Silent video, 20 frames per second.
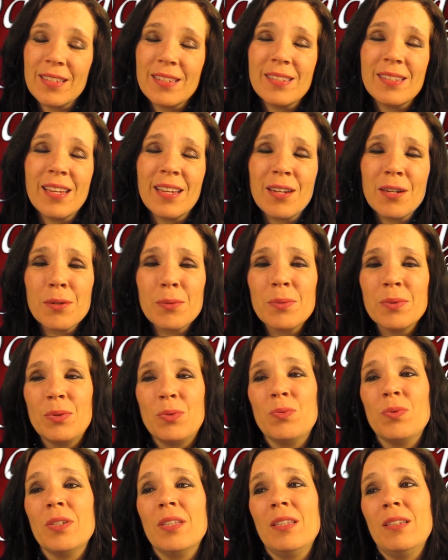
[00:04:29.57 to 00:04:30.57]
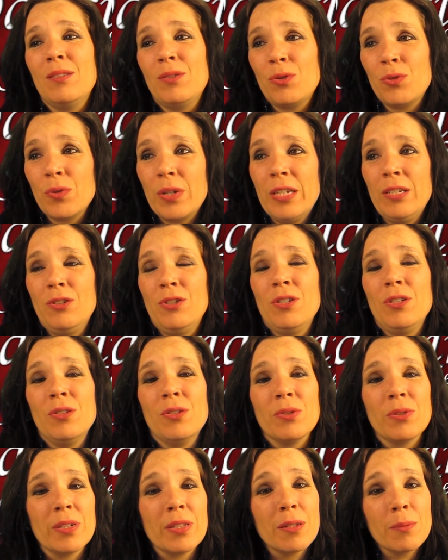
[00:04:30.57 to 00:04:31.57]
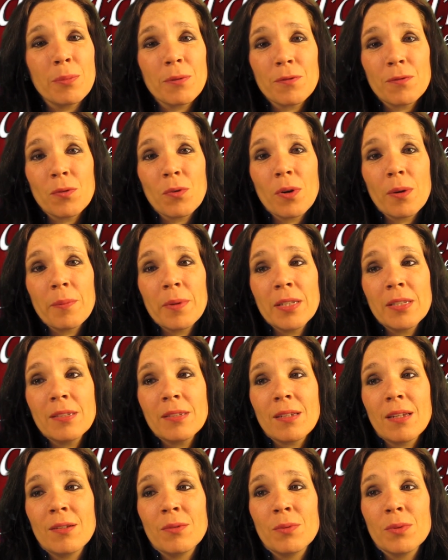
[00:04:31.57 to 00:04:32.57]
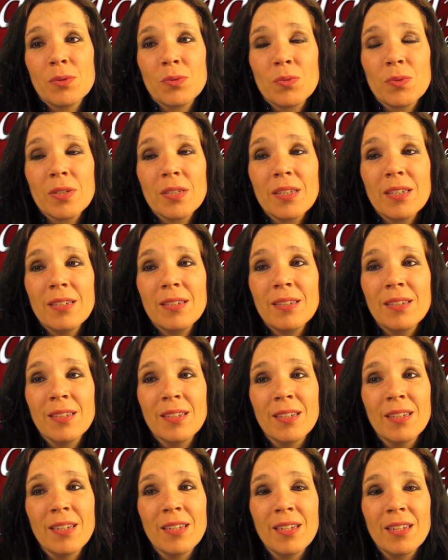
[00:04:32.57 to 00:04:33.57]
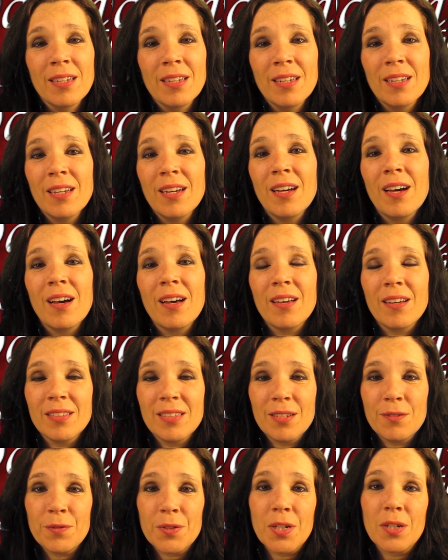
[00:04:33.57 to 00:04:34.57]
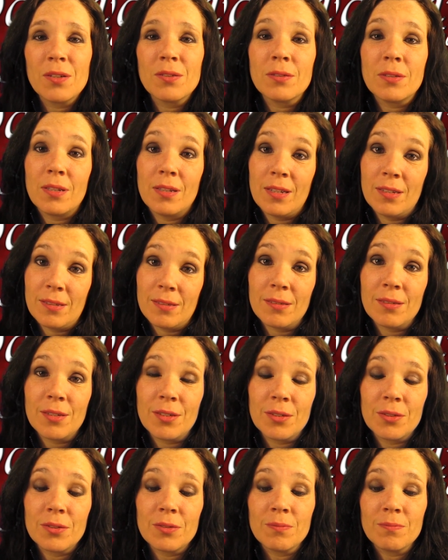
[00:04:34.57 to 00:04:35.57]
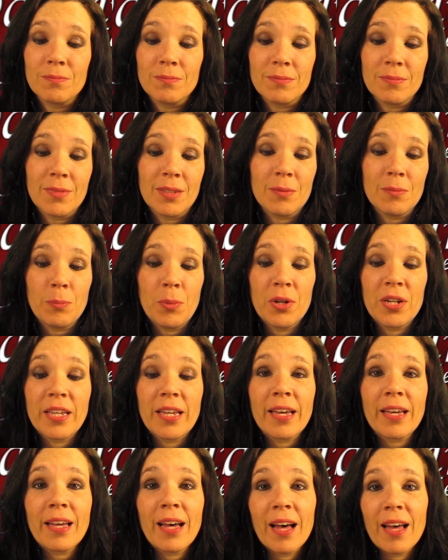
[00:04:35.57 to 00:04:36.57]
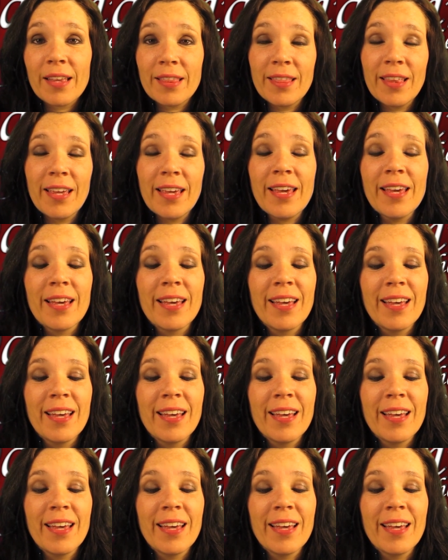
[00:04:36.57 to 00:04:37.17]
the singer was really screechy during the performance and it was really difficult to listen to, putting it kindly.